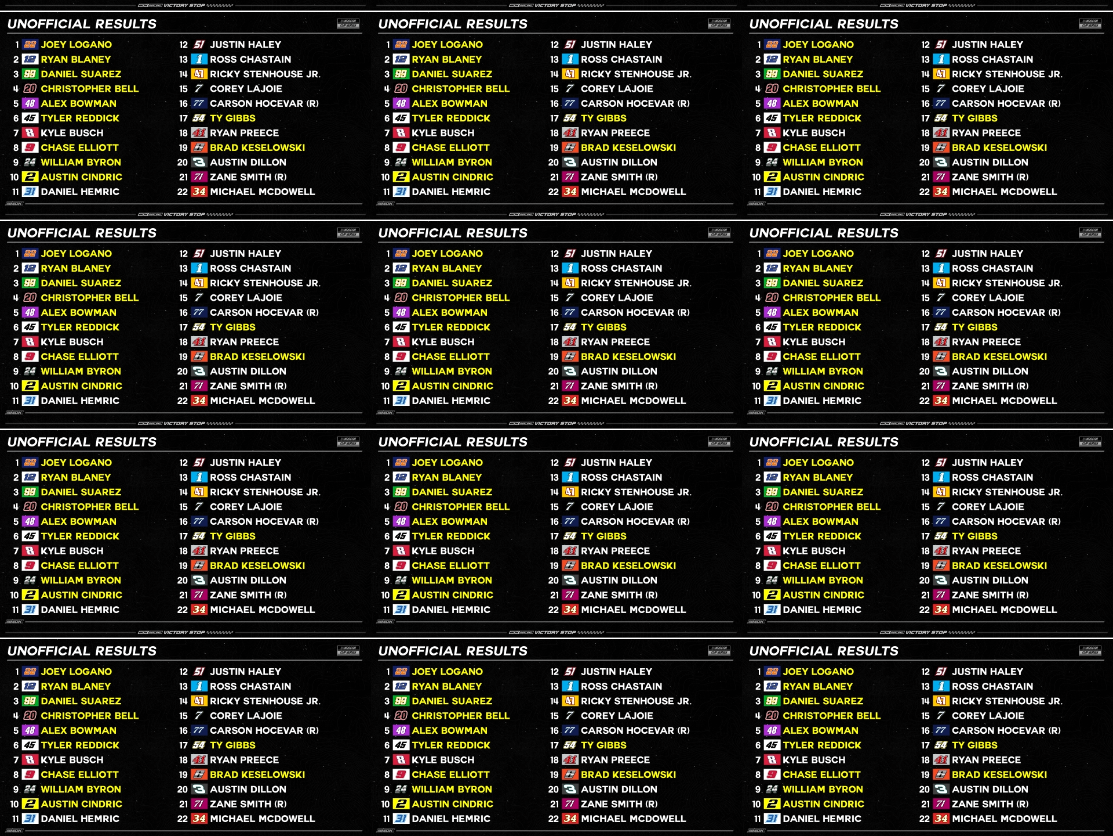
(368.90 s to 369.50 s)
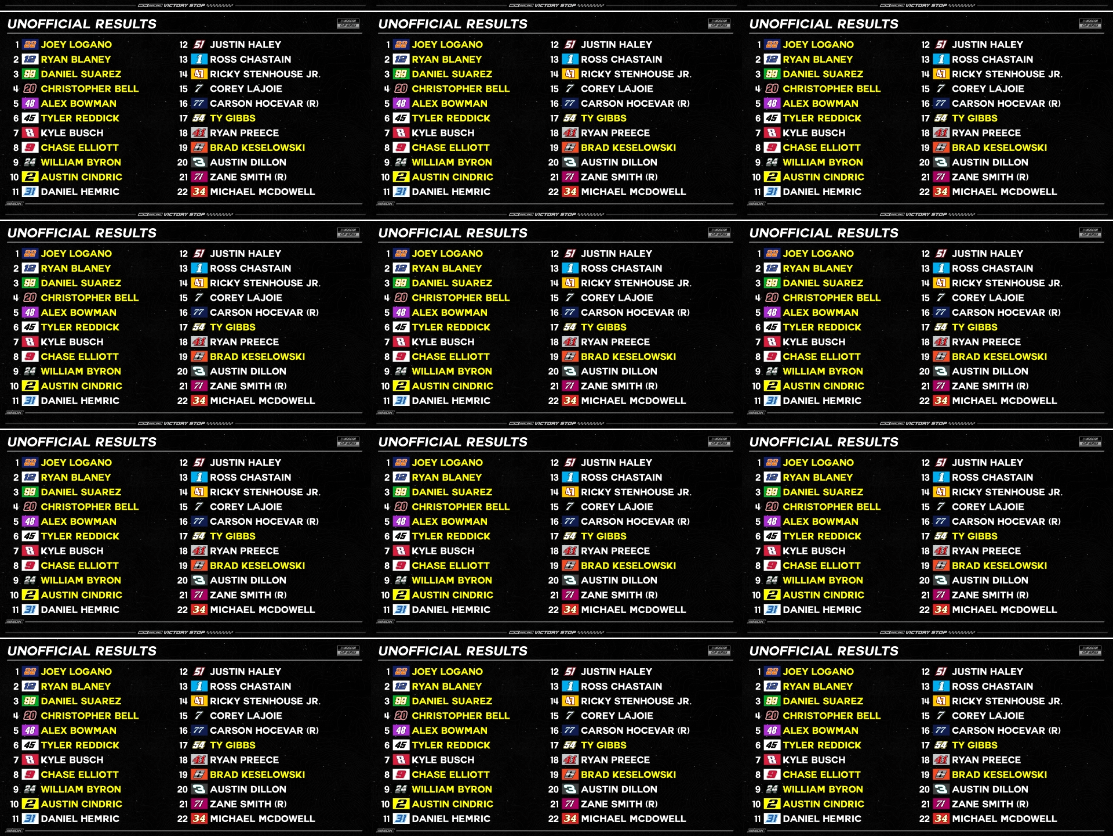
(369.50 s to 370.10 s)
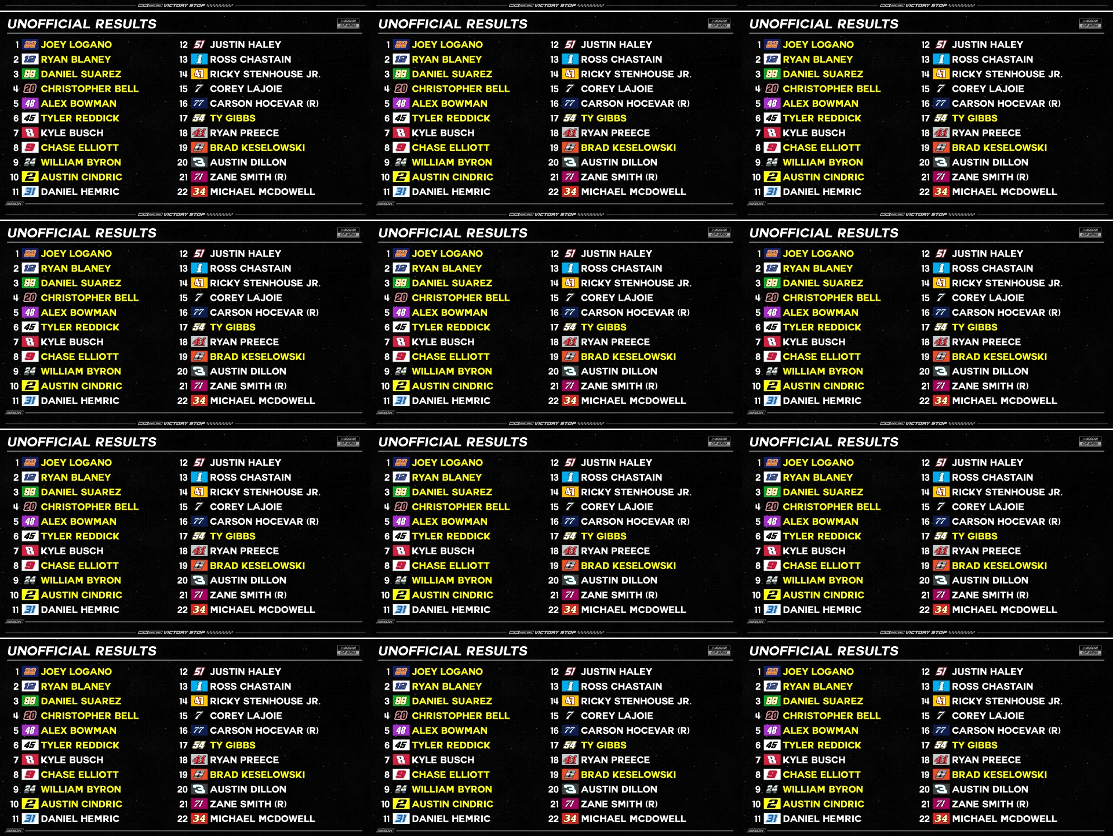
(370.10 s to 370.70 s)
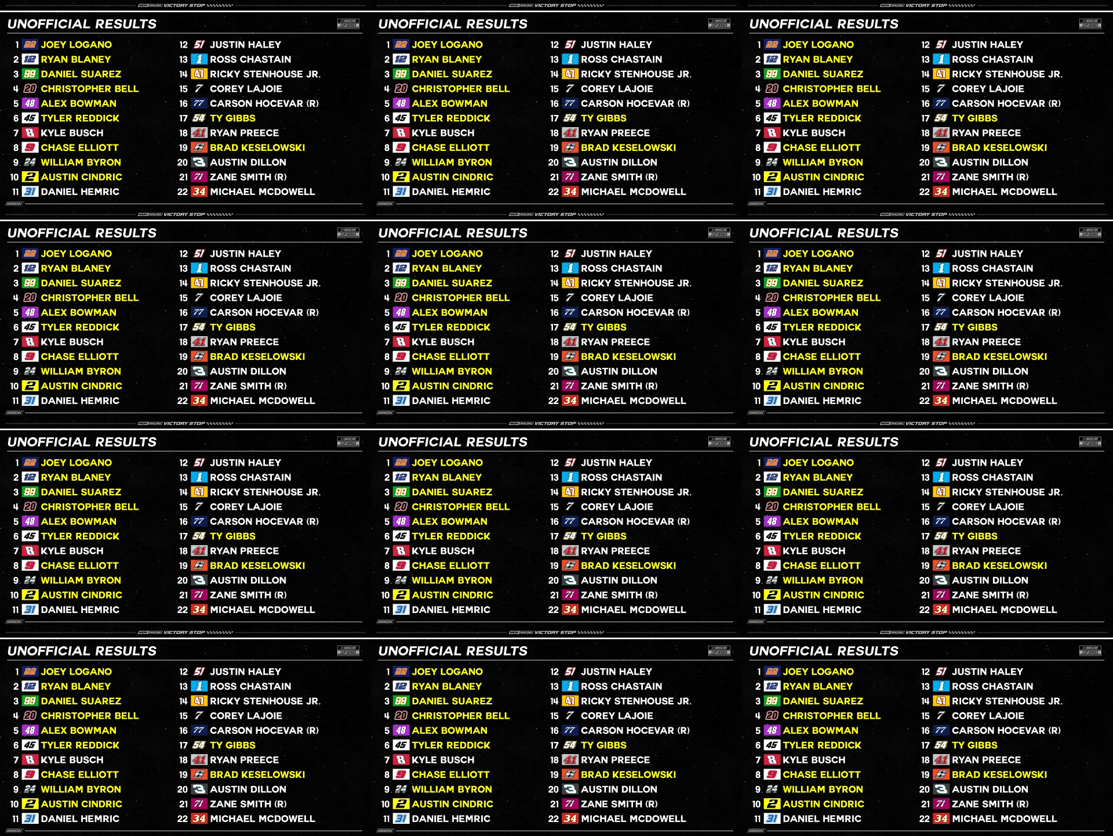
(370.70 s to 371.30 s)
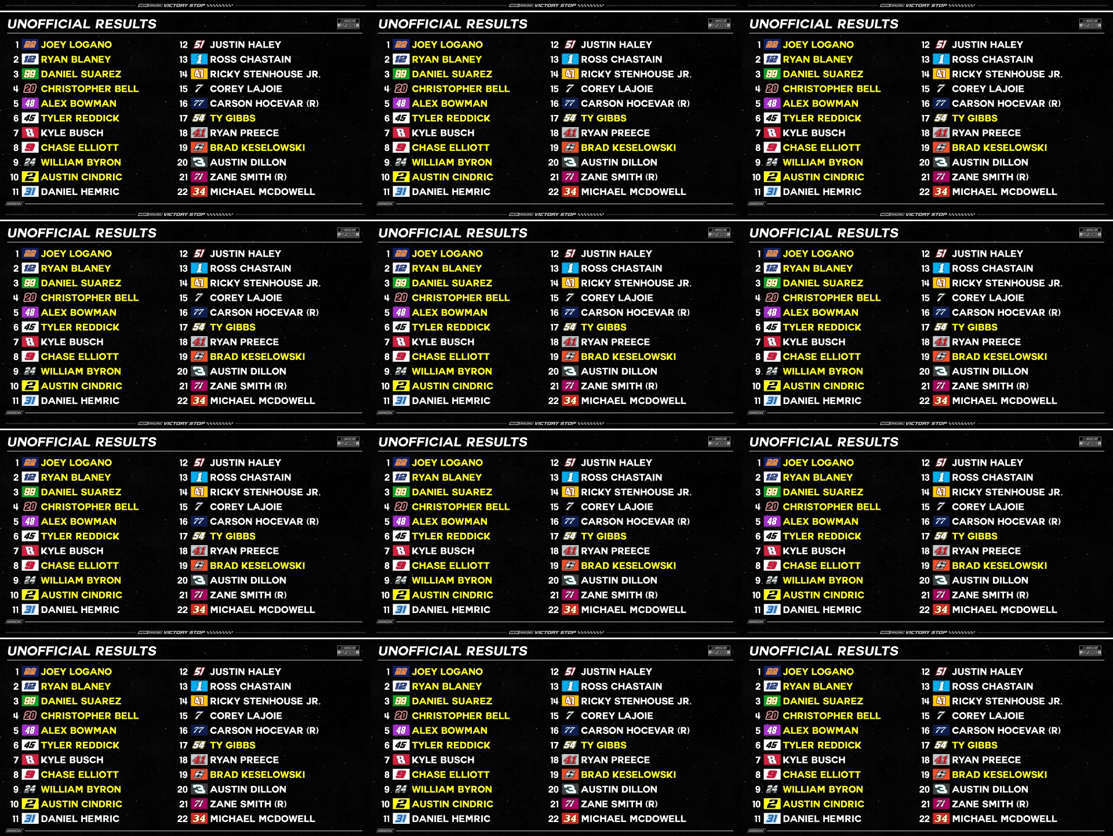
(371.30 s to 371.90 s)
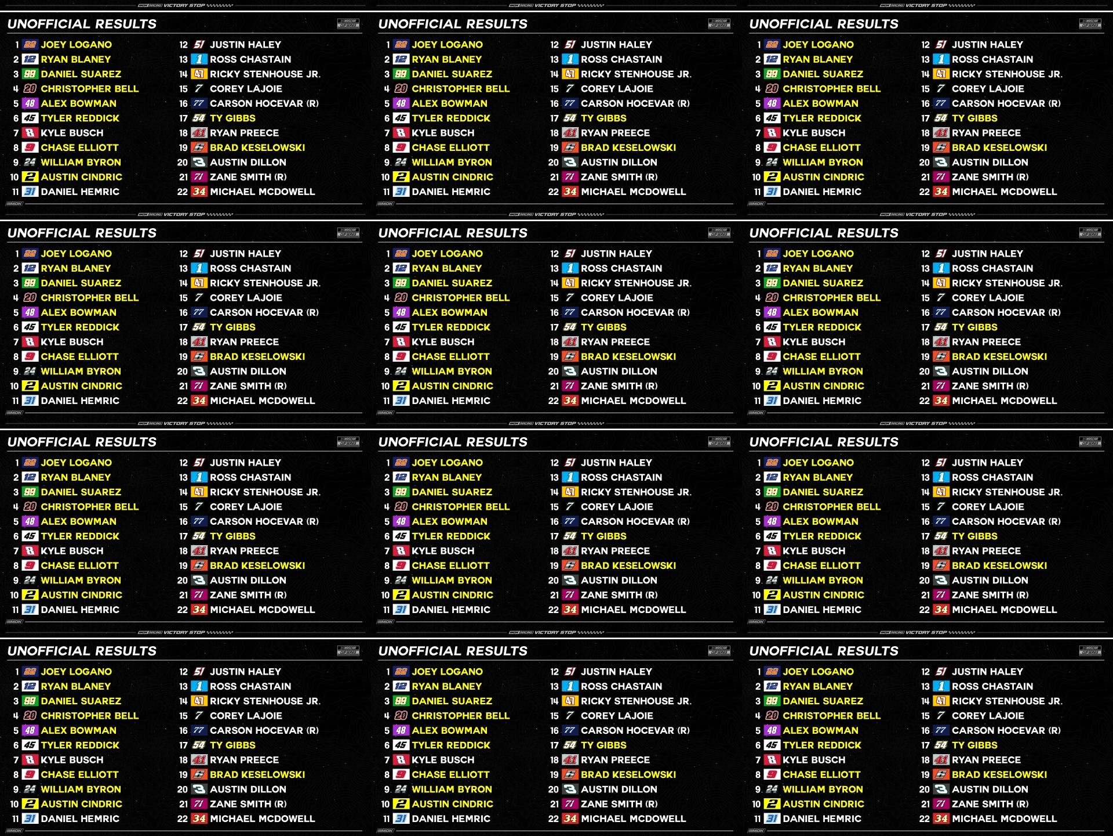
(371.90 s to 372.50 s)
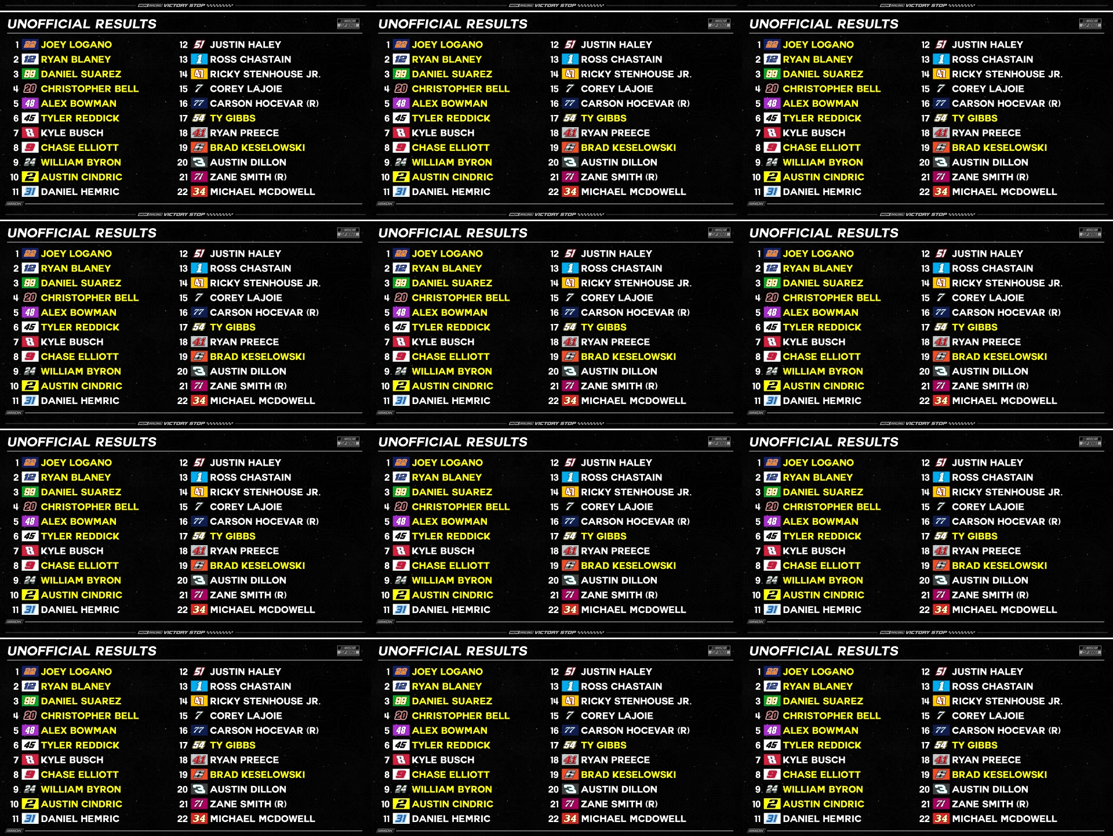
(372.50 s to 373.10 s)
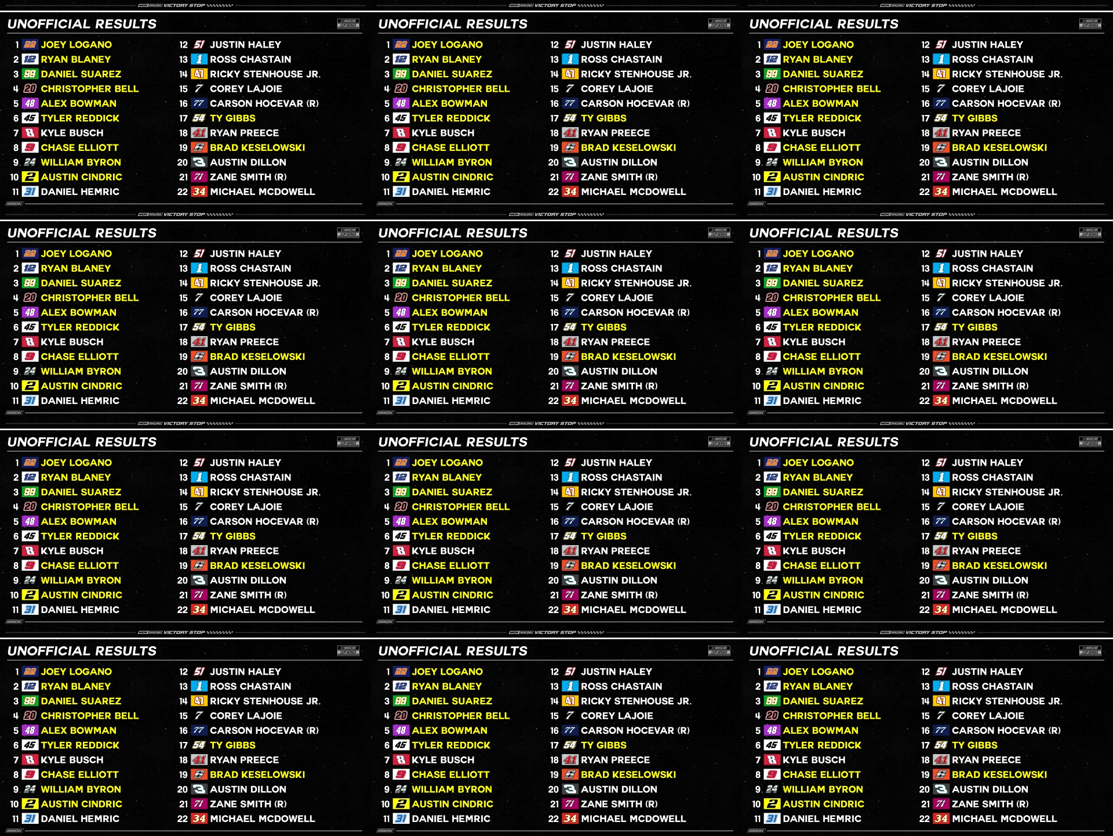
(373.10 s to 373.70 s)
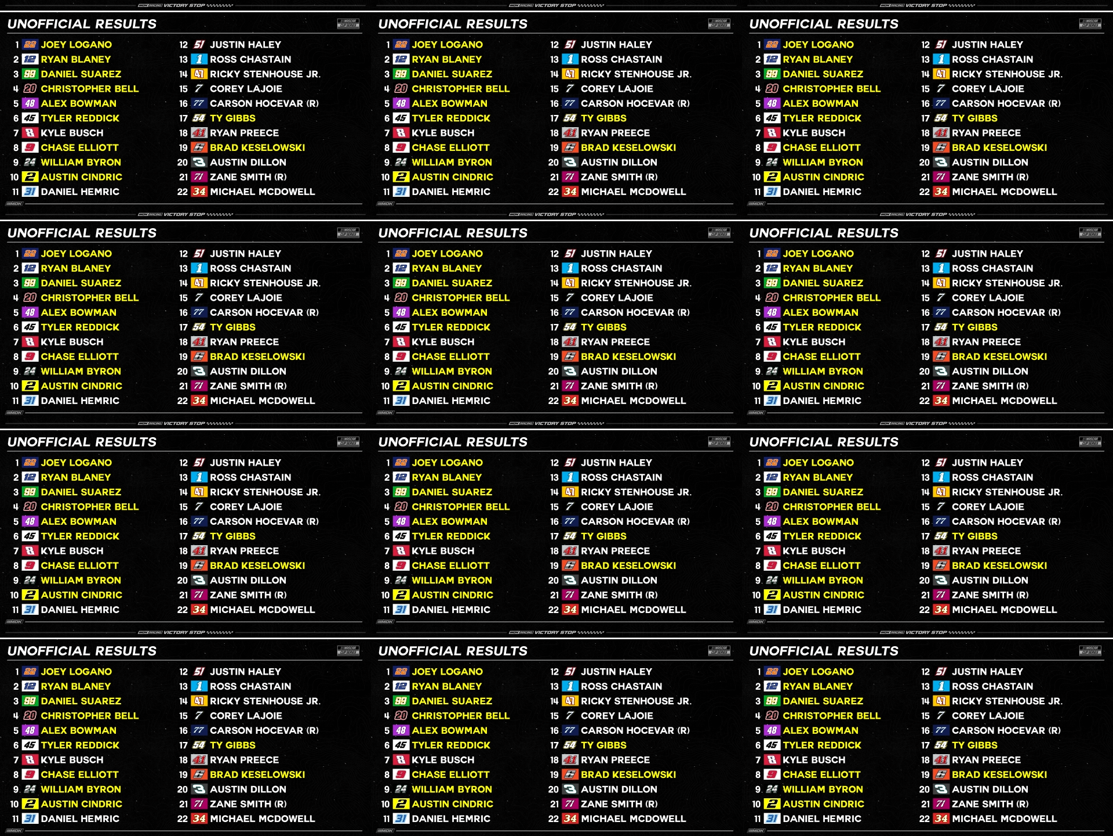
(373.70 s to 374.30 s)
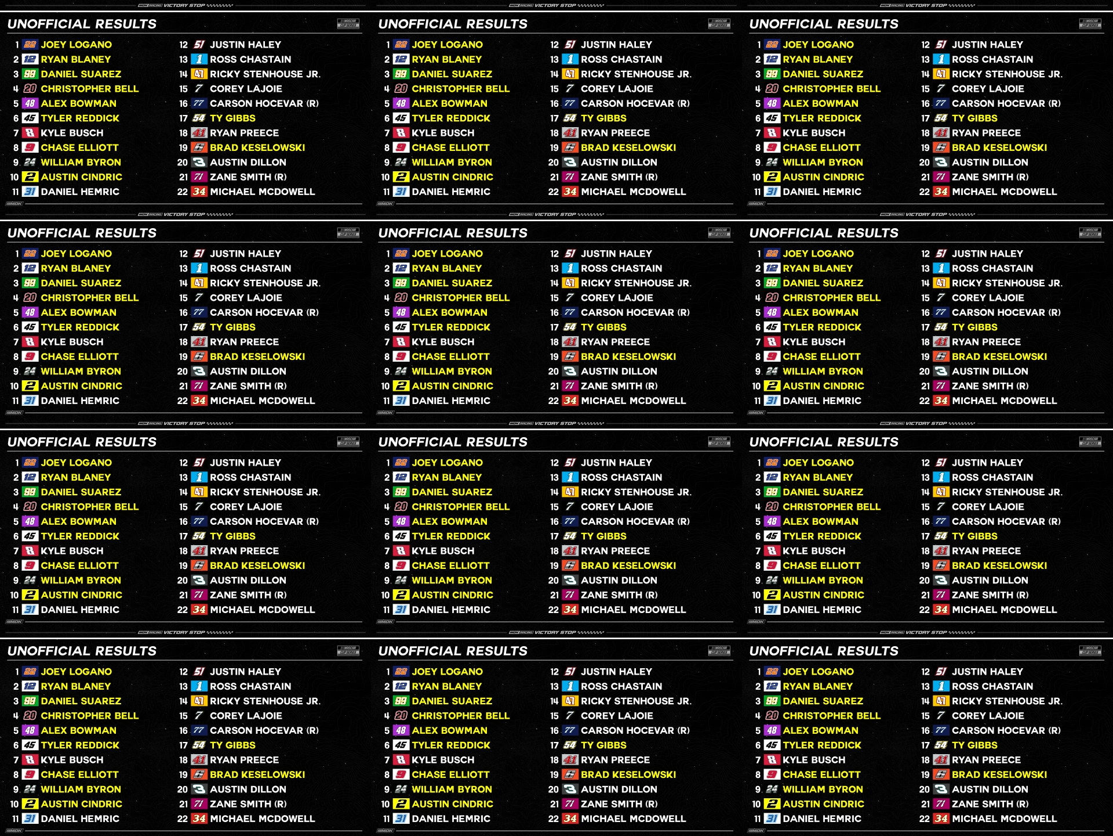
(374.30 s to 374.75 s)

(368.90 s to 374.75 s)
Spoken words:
(no speaker visible)